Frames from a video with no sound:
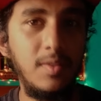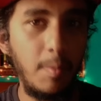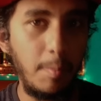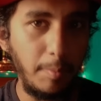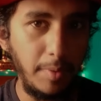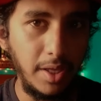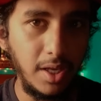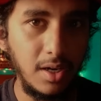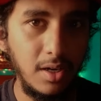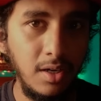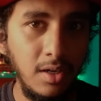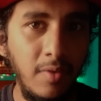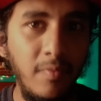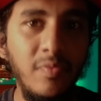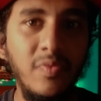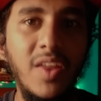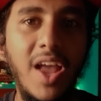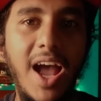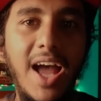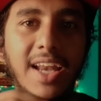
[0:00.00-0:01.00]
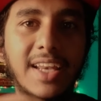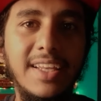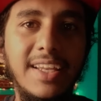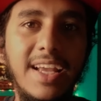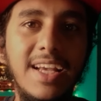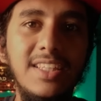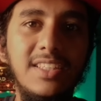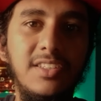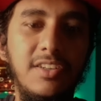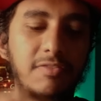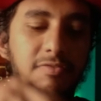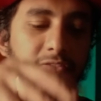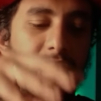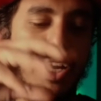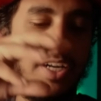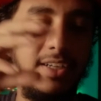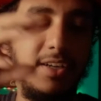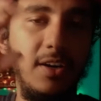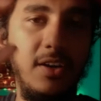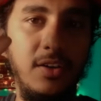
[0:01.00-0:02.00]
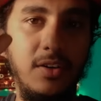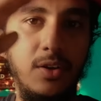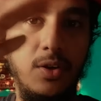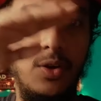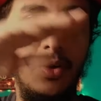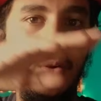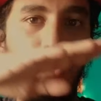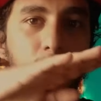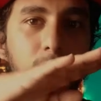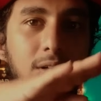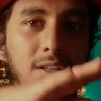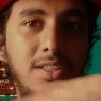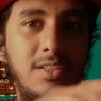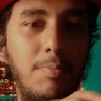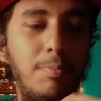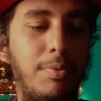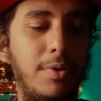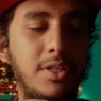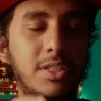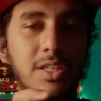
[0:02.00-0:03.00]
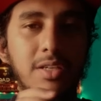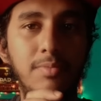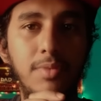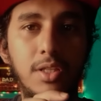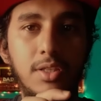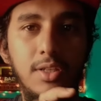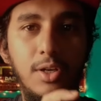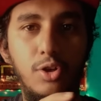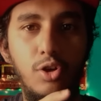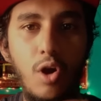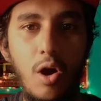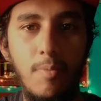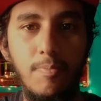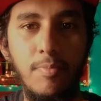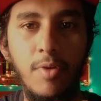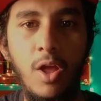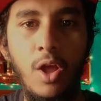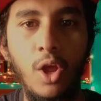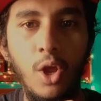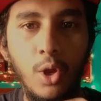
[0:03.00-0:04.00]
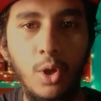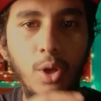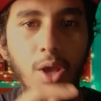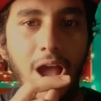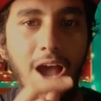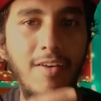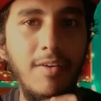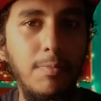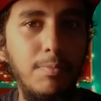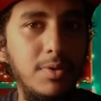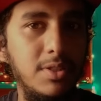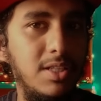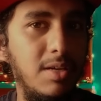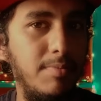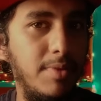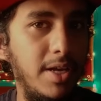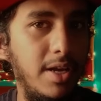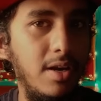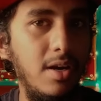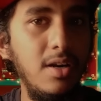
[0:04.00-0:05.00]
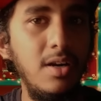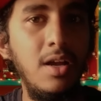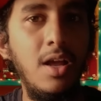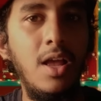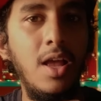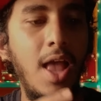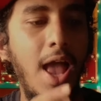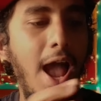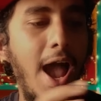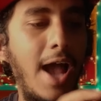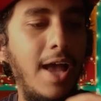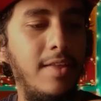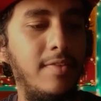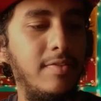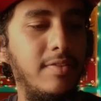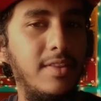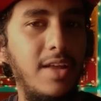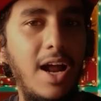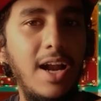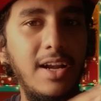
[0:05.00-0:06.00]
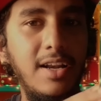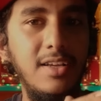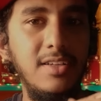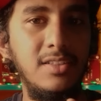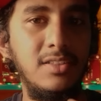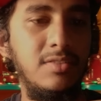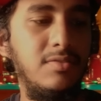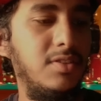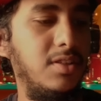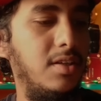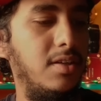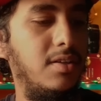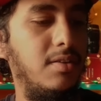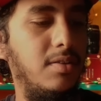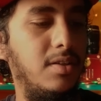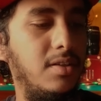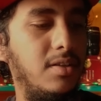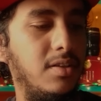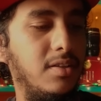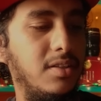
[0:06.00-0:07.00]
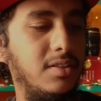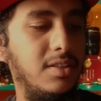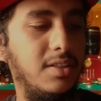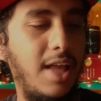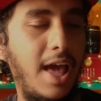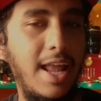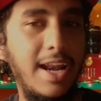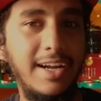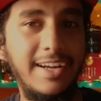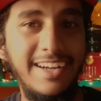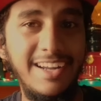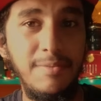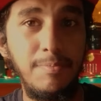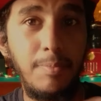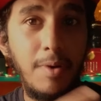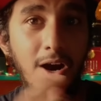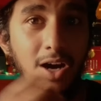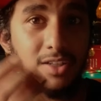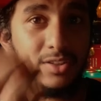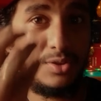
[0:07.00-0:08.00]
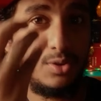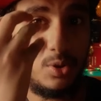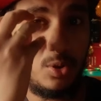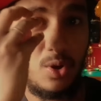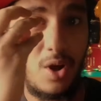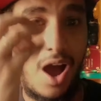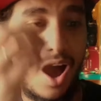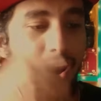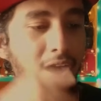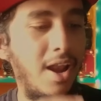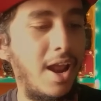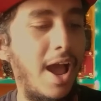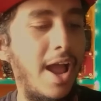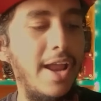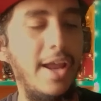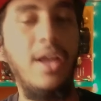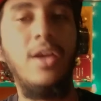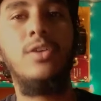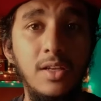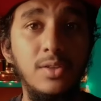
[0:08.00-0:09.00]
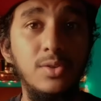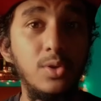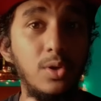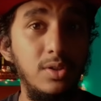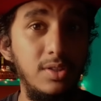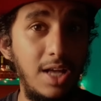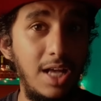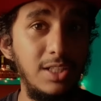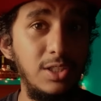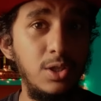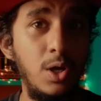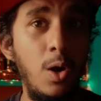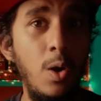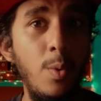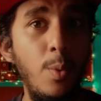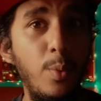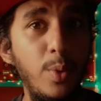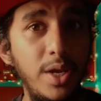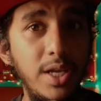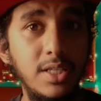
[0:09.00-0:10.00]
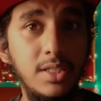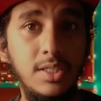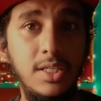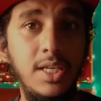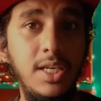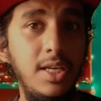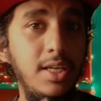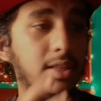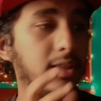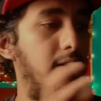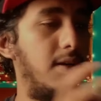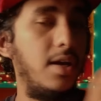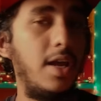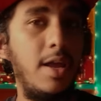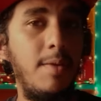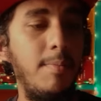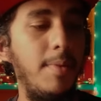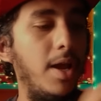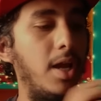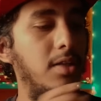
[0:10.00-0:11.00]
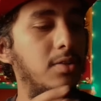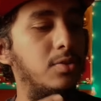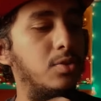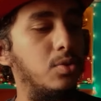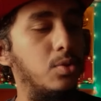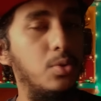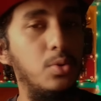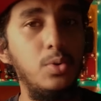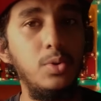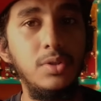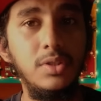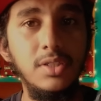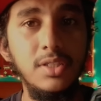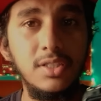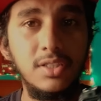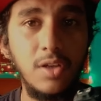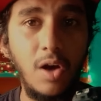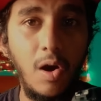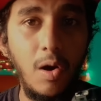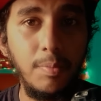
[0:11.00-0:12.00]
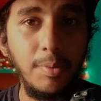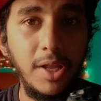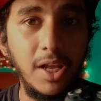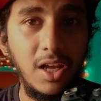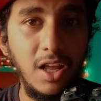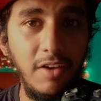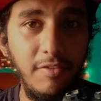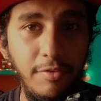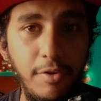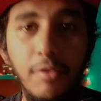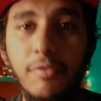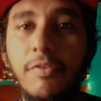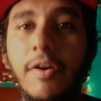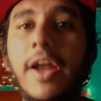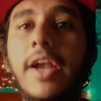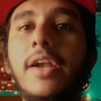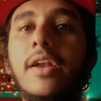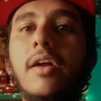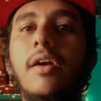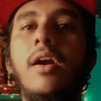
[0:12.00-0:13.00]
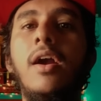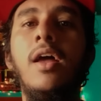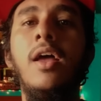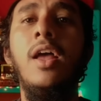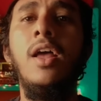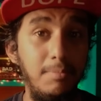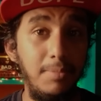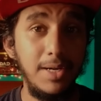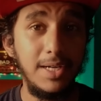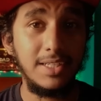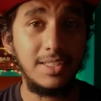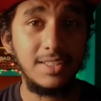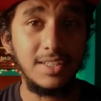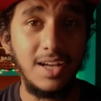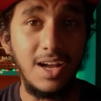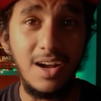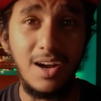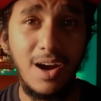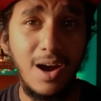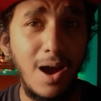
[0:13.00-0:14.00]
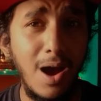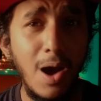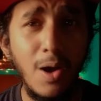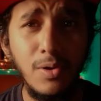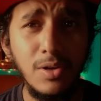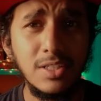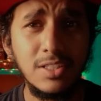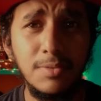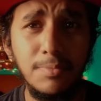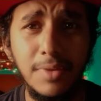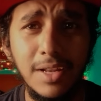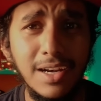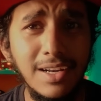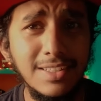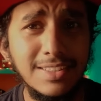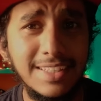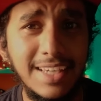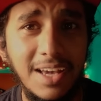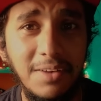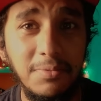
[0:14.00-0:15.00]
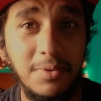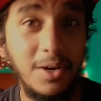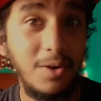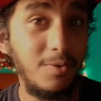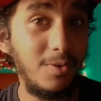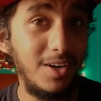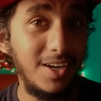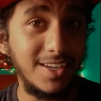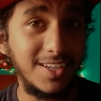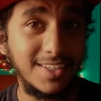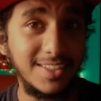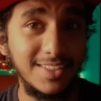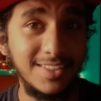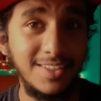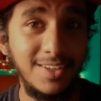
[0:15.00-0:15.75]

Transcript: the mirror and gets reflected towards a prism at the top. You have a prism here, and that is directly pass through our eye. So that's how we see the image through this optical viewfinder. But how does a mirrorless camera work?